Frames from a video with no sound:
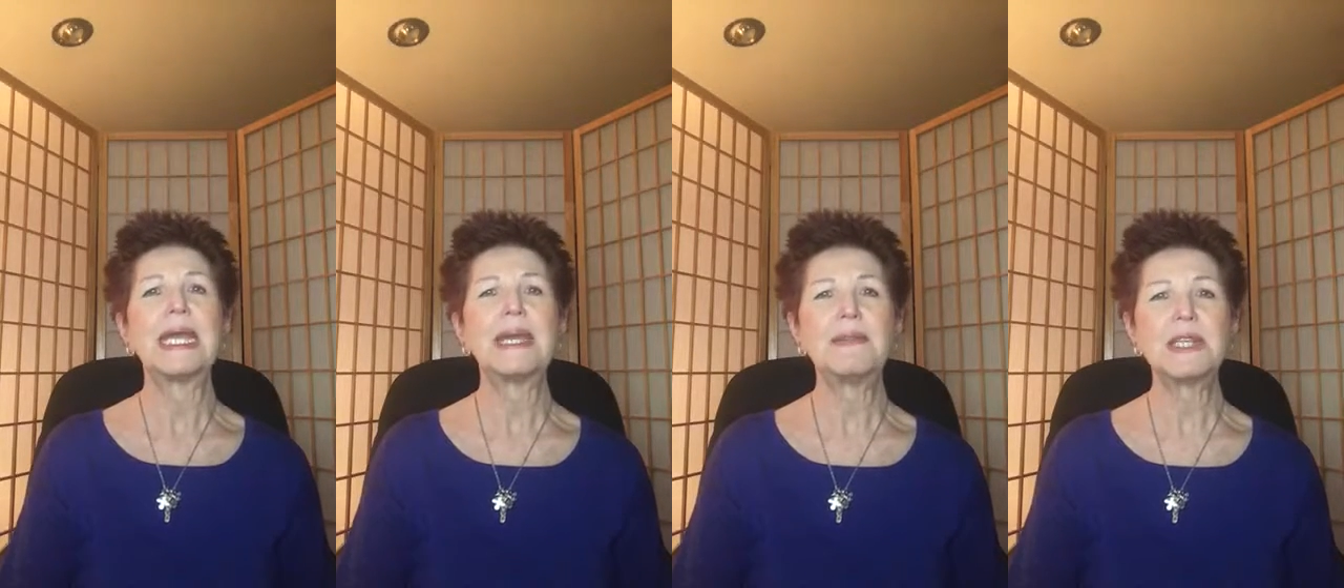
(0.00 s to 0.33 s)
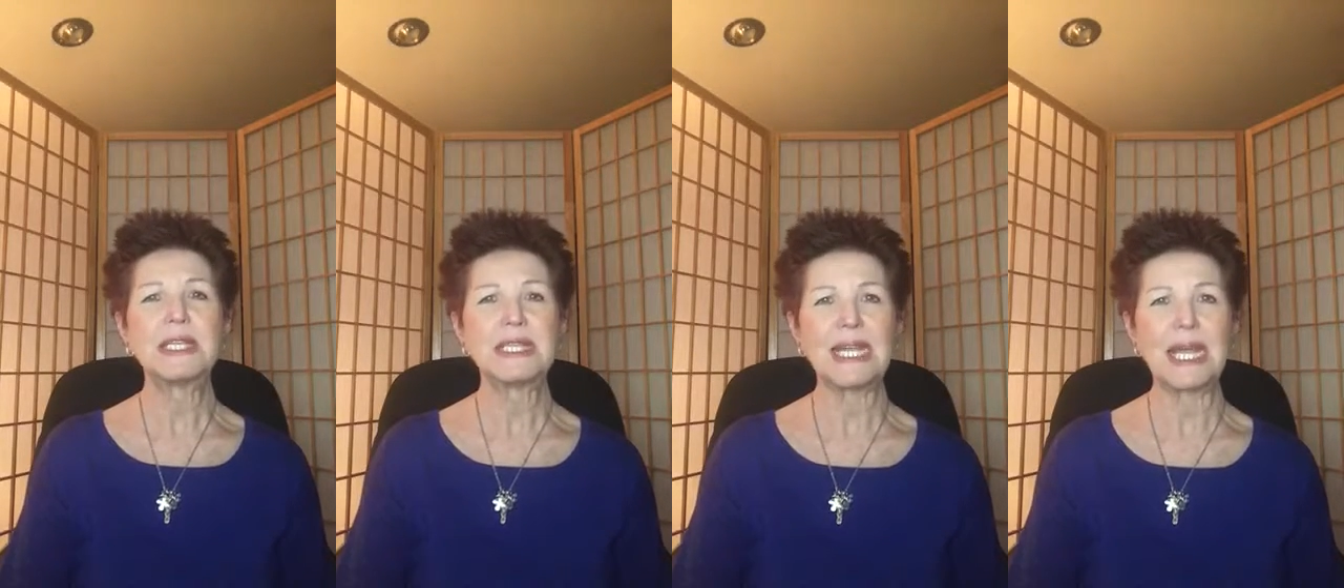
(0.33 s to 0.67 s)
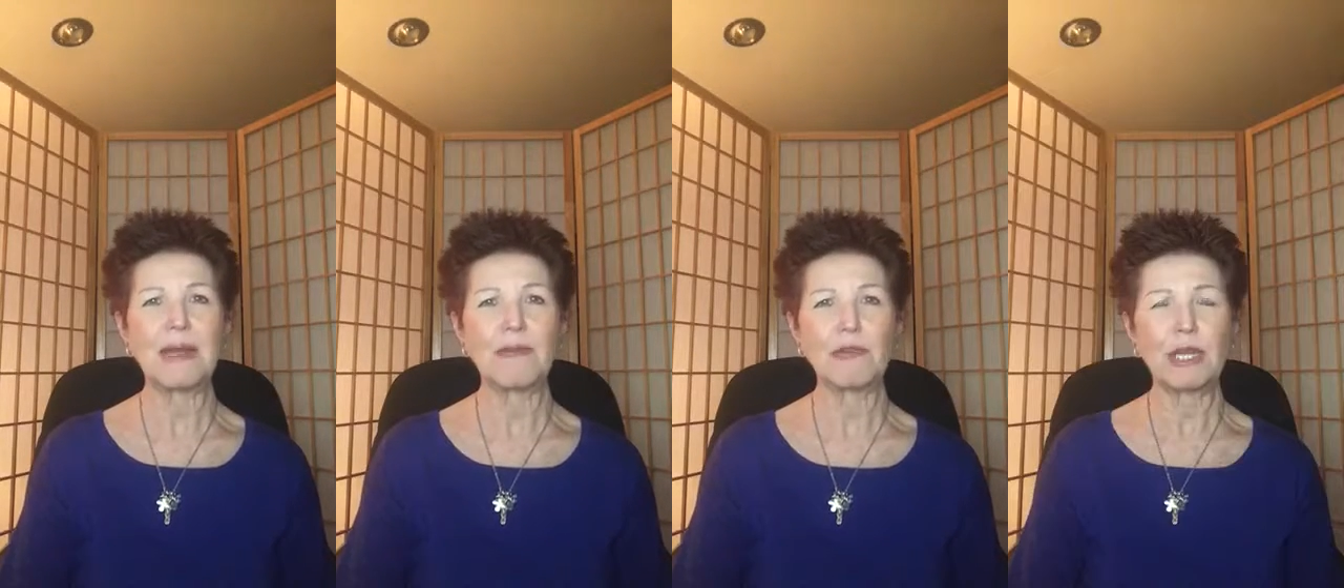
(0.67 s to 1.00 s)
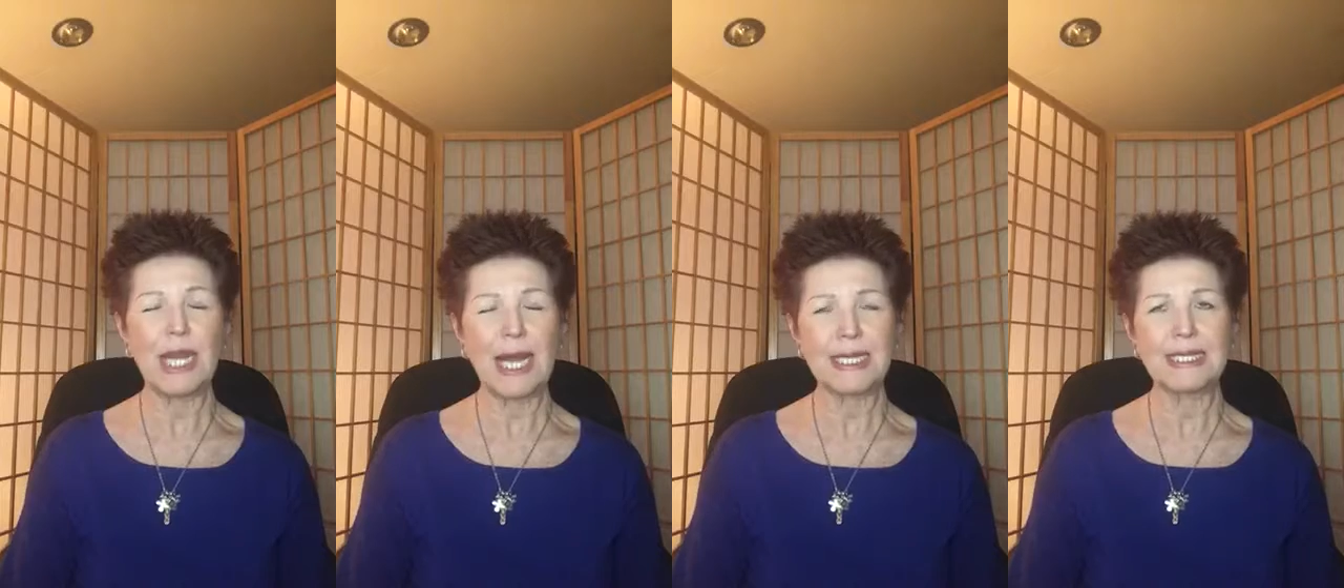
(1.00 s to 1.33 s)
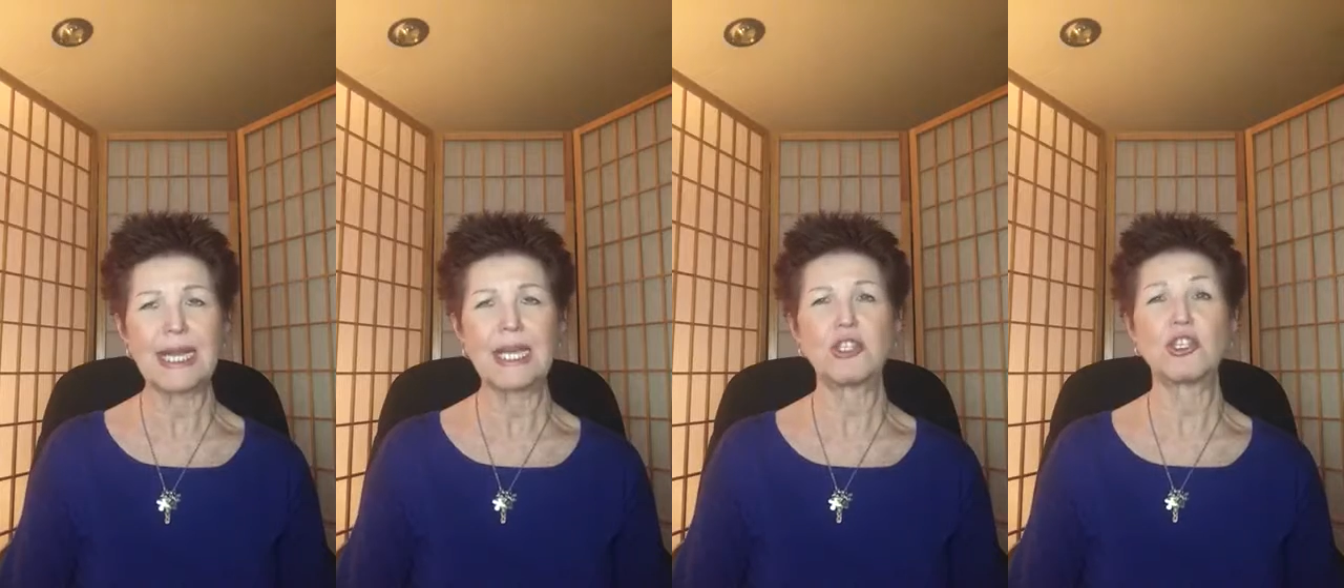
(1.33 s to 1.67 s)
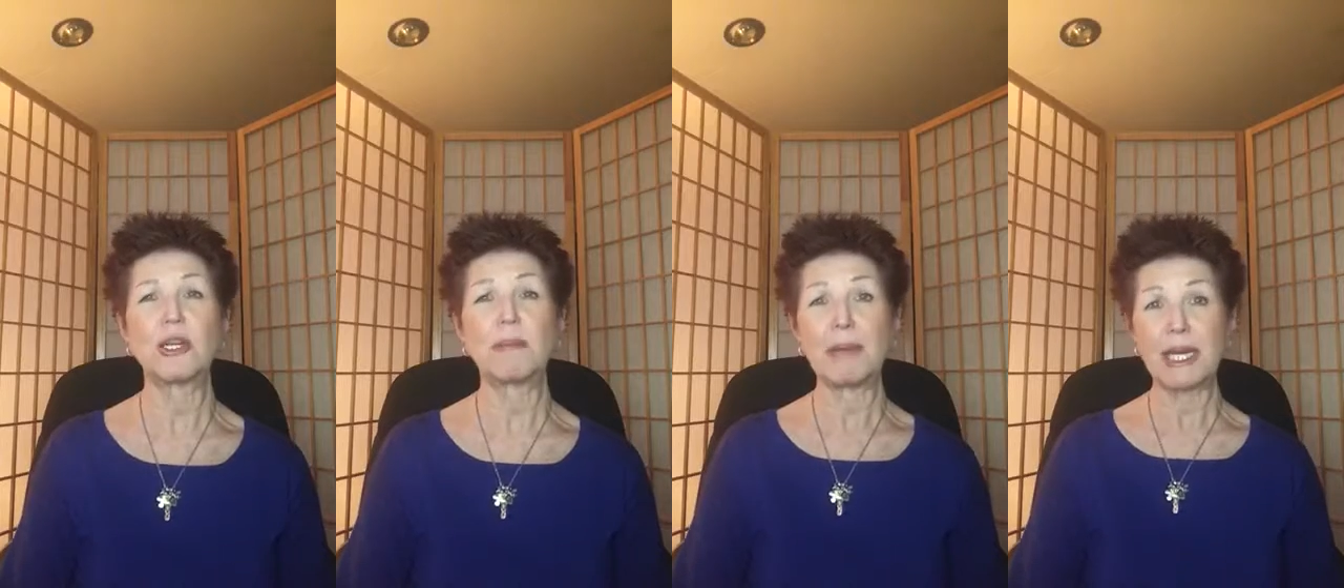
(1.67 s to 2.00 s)
In this state of
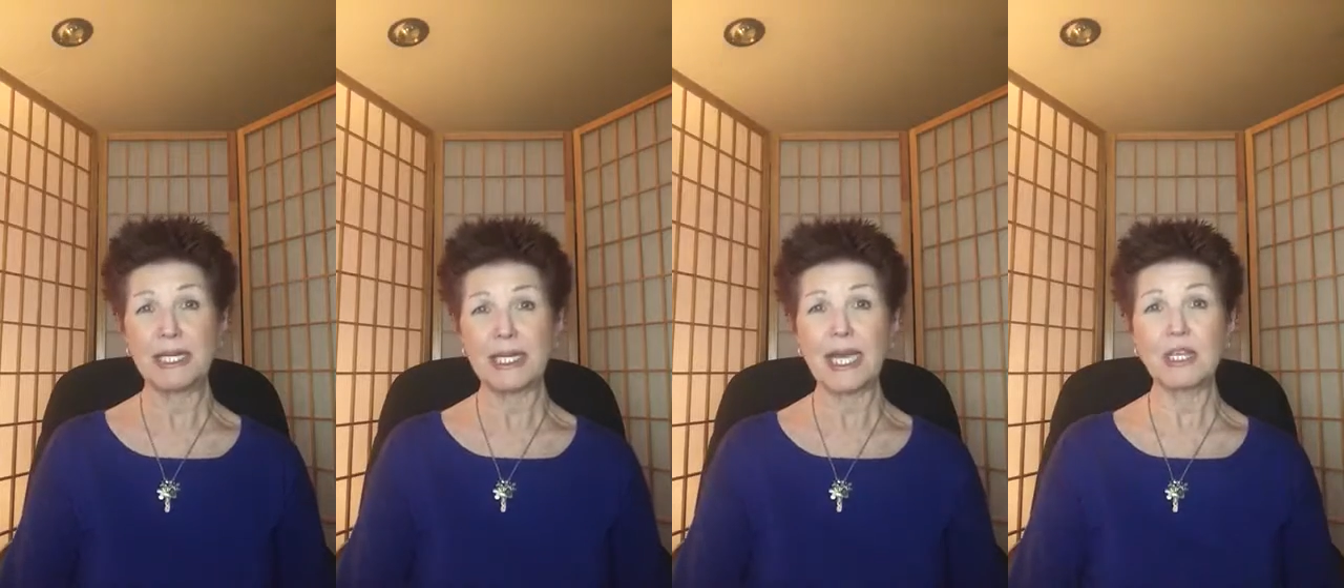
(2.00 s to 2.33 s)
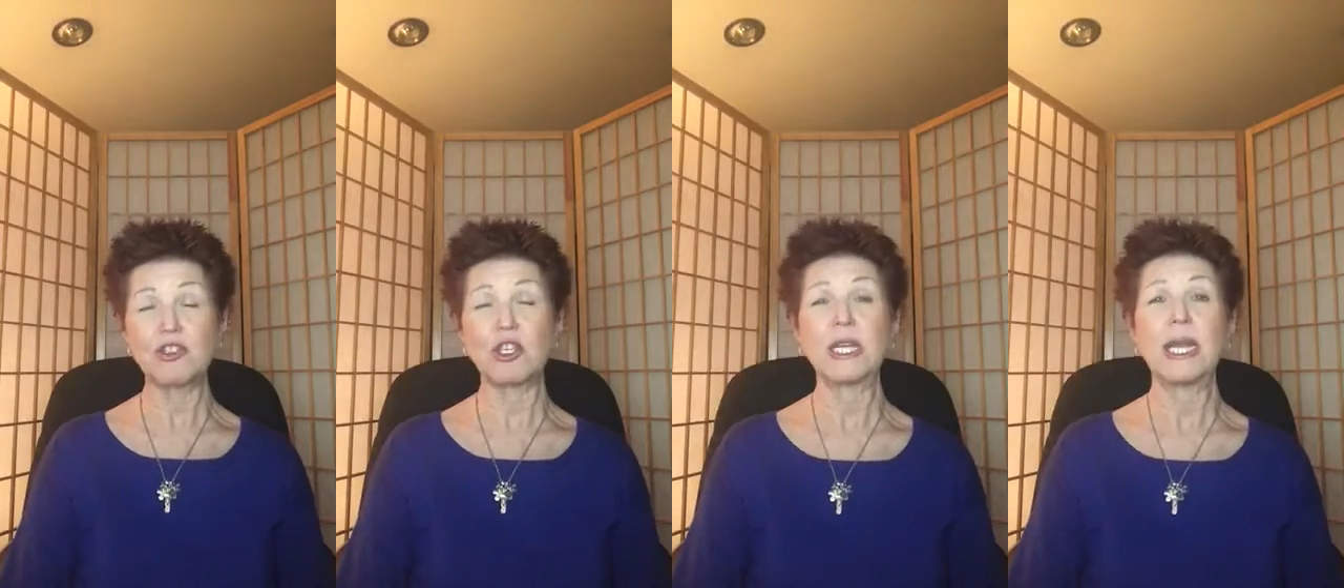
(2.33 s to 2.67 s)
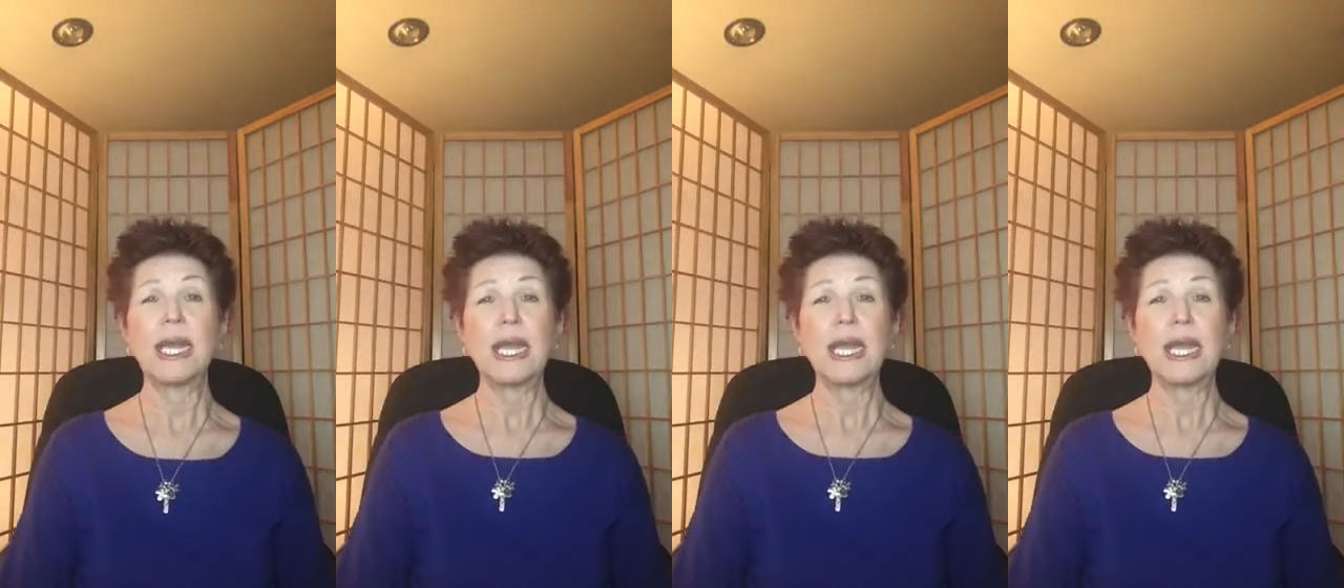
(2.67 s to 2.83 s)
relaxation and meditation,